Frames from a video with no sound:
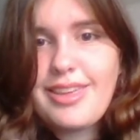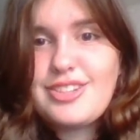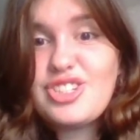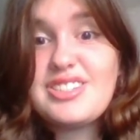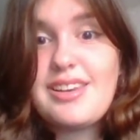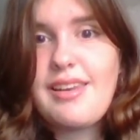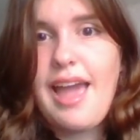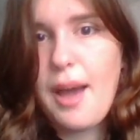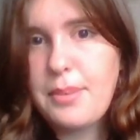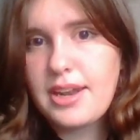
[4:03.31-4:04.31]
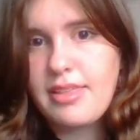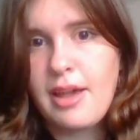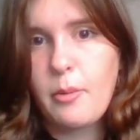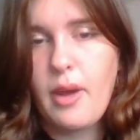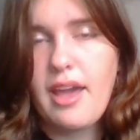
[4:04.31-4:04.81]
It just didn't happen in
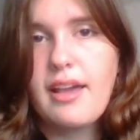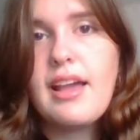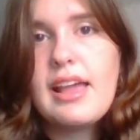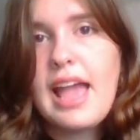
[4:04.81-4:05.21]
that way,